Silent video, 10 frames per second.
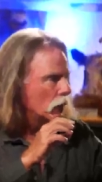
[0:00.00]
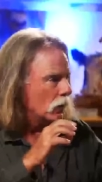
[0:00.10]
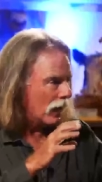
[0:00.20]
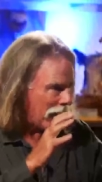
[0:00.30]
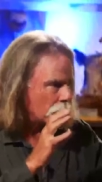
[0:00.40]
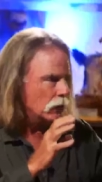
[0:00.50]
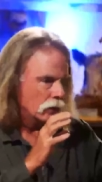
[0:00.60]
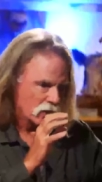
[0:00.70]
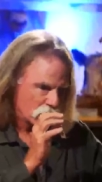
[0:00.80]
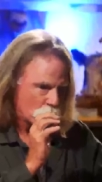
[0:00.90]
That
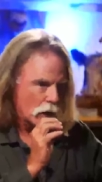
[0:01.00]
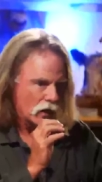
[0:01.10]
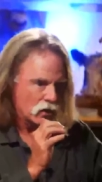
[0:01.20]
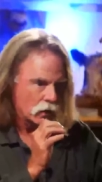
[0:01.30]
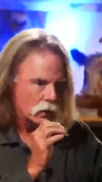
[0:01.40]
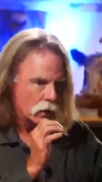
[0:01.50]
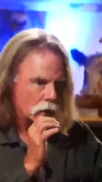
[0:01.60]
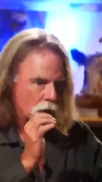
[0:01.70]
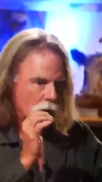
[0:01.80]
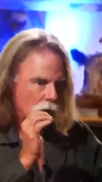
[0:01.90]
is a treasure.
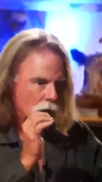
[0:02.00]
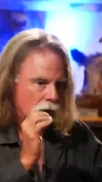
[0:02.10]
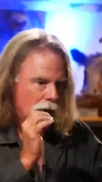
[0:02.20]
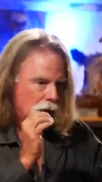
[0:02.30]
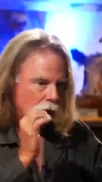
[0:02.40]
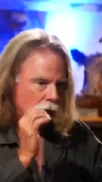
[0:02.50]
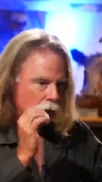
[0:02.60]
That